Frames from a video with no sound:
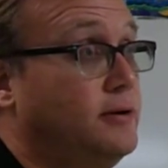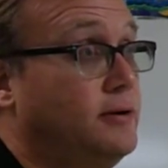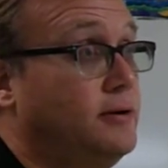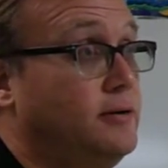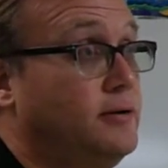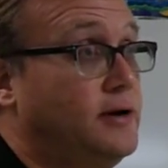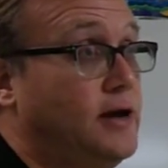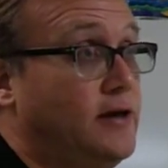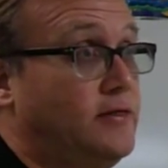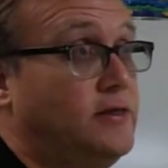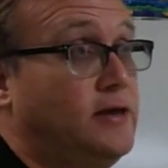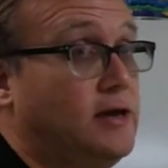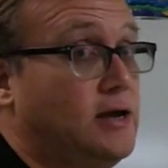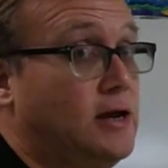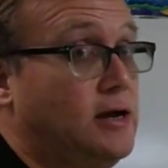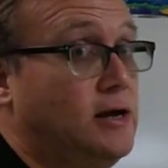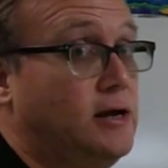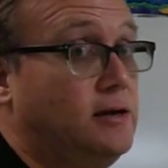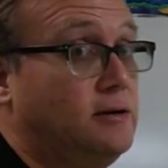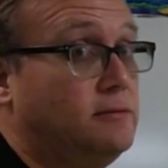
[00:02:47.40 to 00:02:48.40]
nothing in
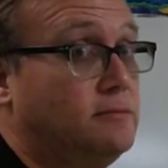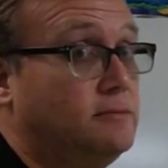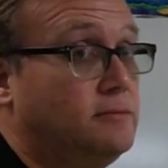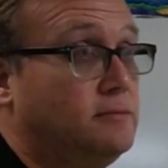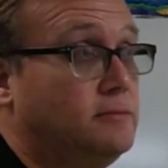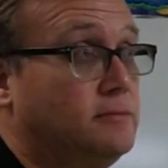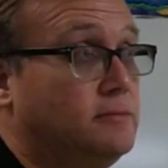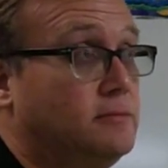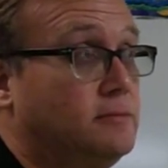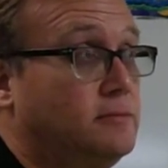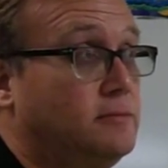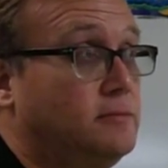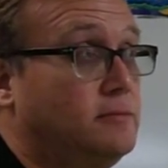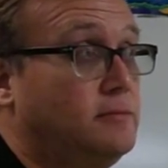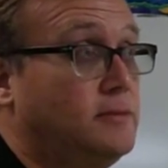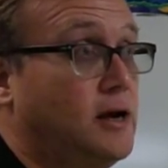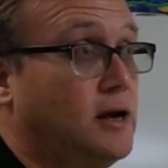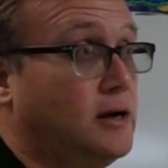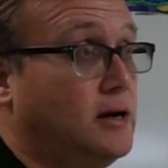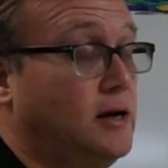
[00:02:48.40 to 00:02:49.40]
it,
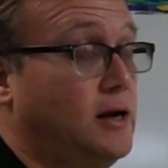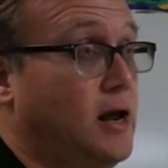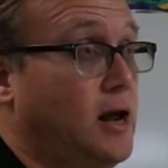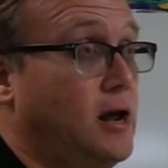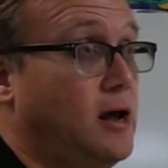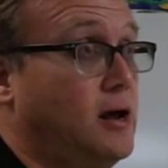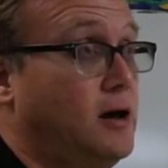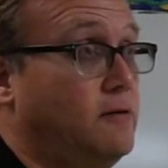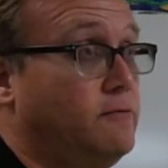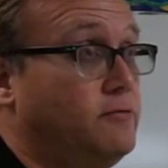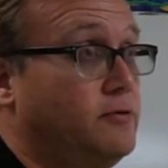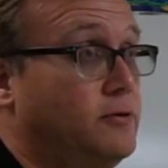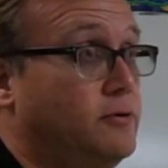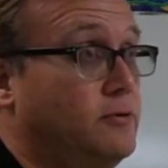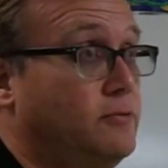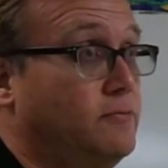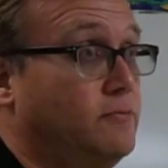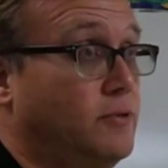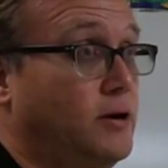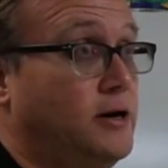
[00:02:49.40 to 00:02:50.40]
I can have
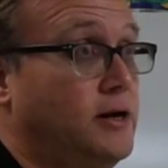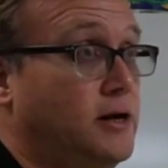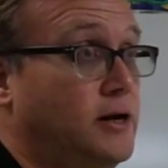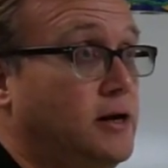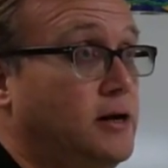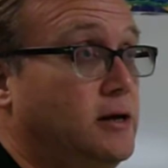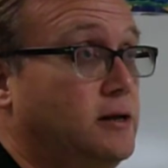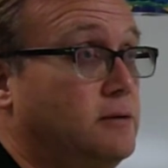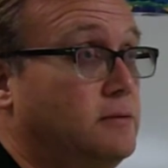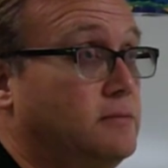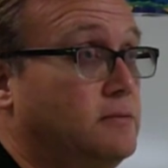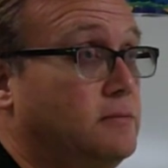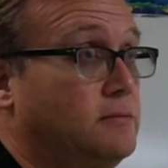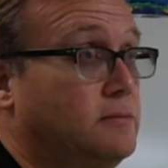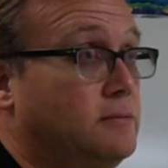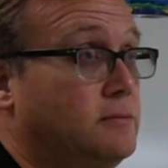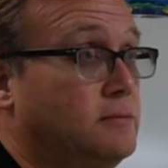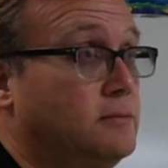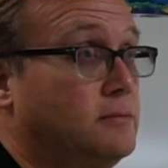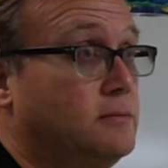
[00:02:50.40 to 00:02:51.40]
1 in it,
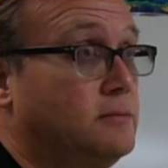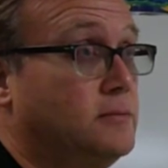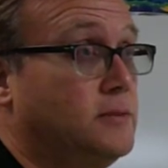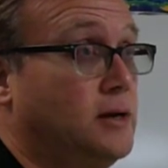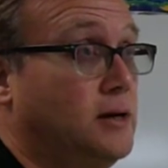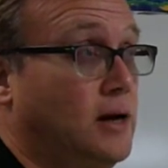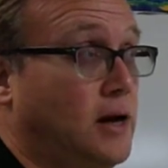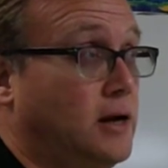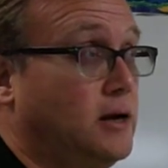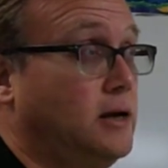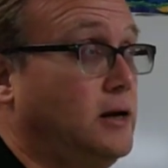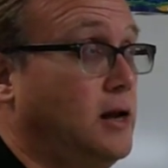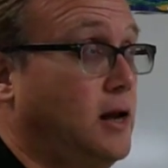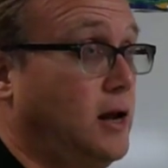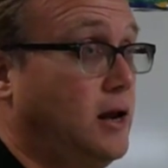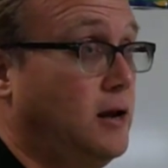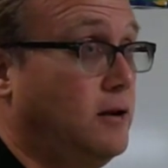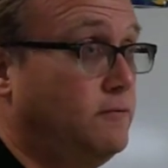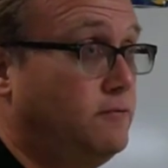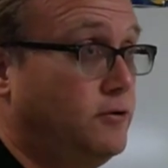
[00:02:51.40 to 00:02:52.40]
and I can
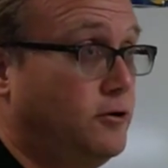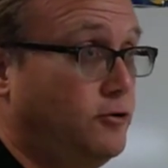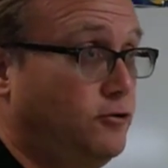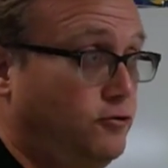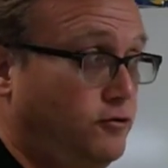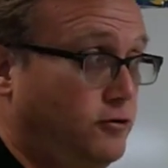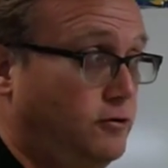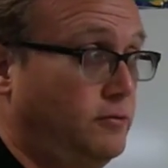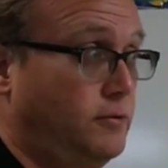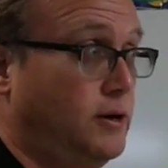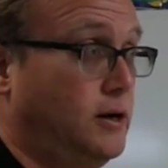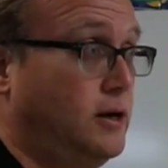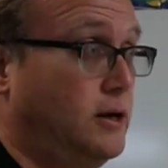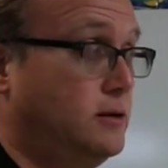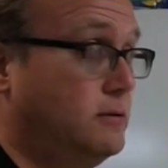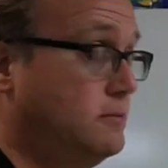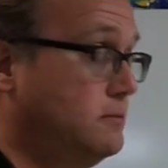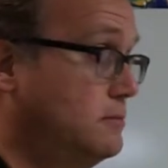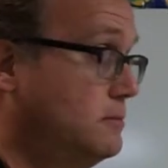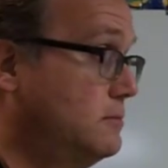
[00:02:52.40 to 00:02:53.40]
have 2 in it.
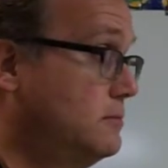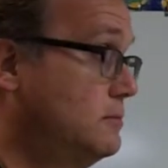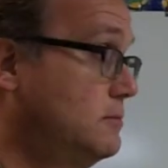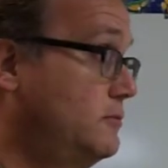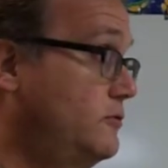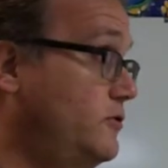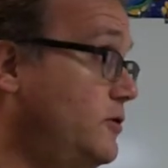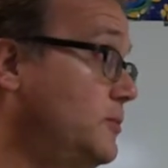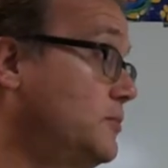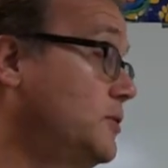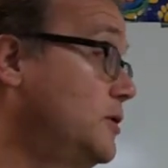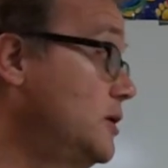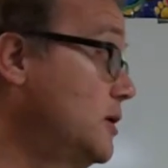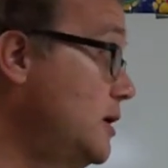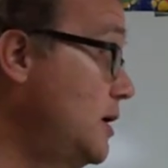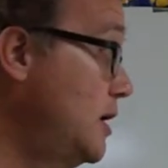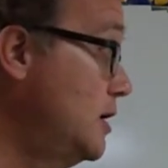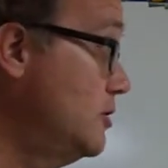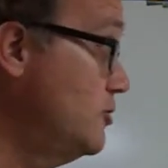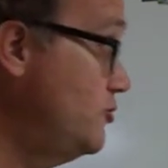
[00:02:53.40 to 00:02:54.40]
So I'm going to
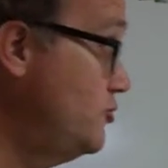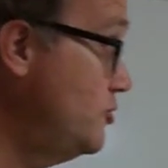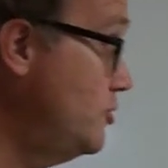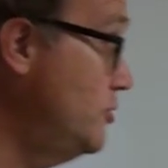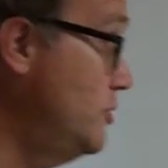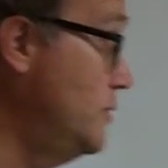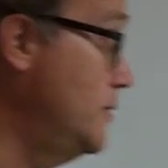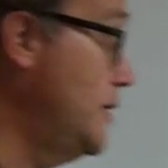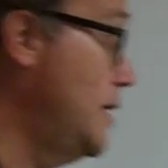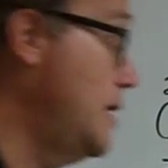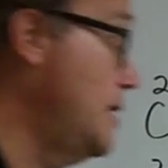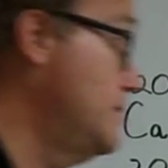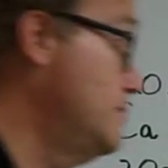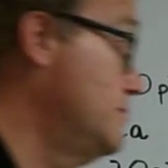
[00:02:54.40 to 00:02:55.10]
kind of show you that.